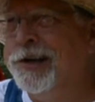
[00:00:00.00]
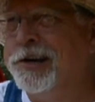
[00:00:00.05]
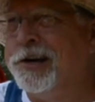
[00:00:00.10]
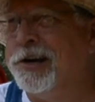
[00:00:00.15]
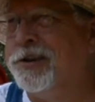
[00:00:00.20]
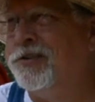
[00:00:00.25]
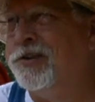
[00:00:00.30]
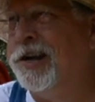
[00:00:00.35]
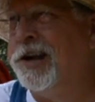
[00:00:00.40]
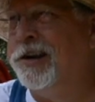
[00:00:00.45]
I
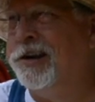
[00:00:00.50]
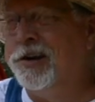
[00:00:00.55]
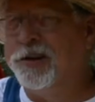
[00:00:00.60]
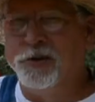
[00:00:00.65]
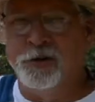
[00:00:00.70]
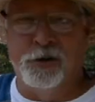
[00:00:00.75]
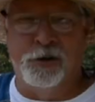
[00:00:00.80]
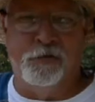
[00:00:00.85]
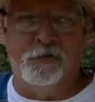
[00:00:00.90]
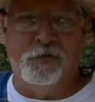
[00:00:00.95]
was down there
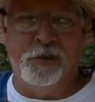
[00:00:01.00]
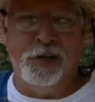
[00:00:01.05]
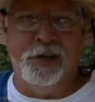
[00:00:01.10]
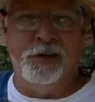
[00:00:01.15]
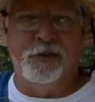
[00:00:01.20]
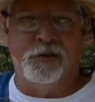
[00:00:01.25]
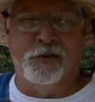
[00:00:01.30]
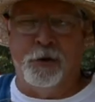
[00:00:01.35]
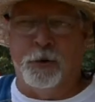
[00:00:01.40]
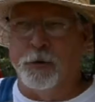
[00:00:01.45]
to the
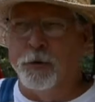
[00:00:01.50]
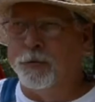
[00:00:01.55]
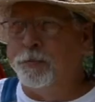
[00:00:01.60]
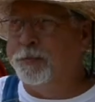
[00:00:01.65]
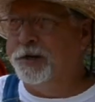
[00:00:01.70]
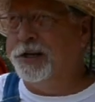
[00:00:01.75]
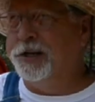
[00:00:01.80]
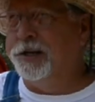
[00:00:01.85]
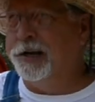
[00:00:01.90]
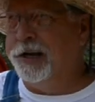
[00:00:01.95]
feed store, and
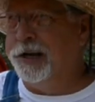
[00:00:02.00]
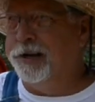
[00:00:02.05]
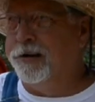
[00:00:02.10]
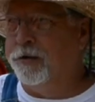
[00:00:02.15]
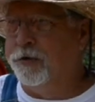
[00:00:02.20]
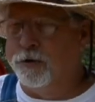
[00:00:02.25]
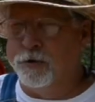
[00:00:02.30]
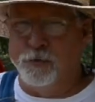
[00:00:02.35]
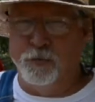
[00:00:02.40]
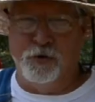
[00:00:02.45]
me and Eddie
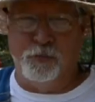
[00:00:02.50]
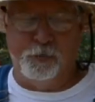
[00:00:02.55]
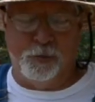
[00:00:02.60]
Earl was